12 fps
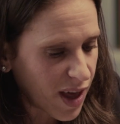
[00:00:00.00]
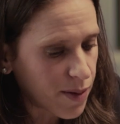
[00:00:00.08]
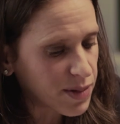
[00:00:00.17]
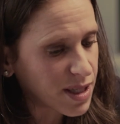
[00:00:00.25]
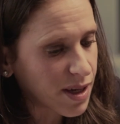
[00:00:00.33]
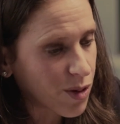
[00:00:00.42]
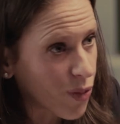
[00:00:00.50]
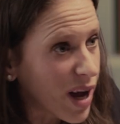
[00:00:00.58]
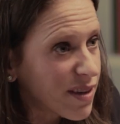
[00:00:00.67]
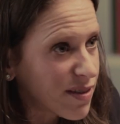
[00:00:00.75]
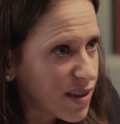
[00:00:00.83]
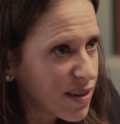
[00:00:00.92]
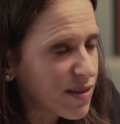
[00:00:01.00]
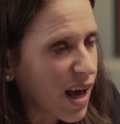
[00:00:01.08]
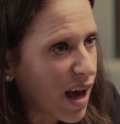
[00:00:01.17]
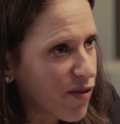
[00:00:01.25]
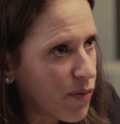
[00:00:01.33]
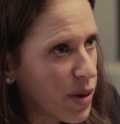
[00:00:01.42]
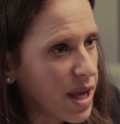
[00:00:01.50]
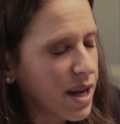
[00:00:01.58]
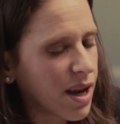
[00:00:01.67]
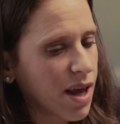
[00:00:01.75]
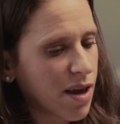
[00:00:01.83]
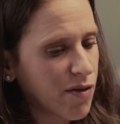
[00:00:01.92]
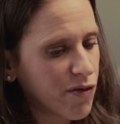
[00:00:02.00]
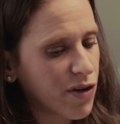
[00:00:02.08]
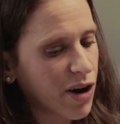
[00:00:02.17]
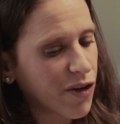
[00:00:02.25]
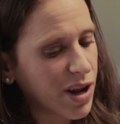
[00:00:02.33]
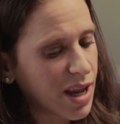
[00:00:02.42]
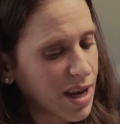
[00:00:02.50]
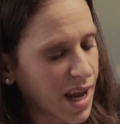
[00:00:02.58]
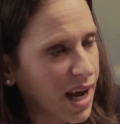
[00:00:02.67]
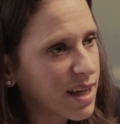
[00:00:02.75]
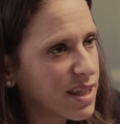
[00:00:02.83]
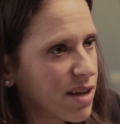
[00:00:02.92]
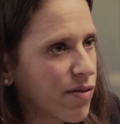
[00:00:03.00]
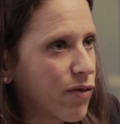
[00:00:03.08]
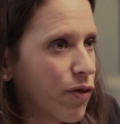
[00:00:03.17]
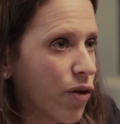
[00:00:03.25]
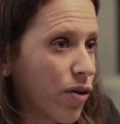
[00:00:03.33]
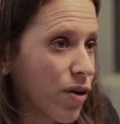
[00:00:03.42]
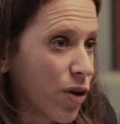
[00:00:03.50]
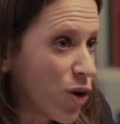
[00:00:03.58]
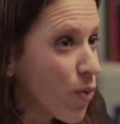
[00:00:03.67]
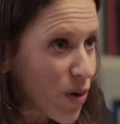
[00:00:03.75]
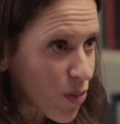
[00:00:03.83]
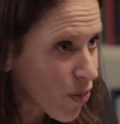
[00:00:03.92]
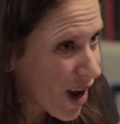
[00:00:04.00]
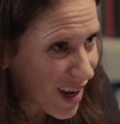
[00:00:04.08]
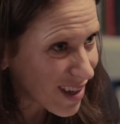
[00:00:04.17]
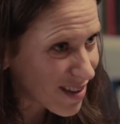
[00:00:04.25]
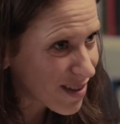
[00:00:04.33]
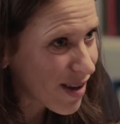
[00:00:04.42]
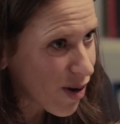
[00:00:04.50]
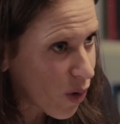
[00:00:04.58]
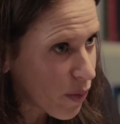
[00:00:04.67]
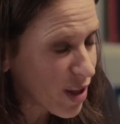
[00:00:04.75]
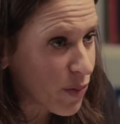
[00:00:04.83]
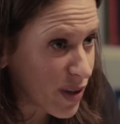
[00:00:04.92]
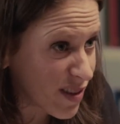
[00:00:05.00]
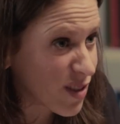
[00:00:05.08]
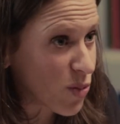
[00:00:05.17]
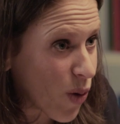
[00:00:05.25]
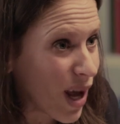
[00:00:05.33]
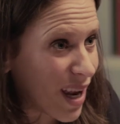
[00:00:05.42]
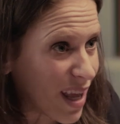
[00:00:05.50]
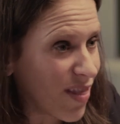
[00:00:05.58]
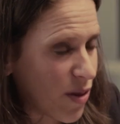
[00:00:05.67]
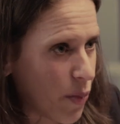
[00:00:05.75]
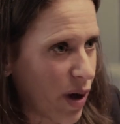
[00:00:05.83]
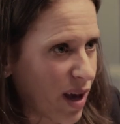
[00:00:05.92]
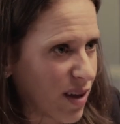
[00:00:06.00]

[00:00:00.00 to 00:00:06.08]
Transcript: debt crises have been very negative for human rights yep. commitments as well in the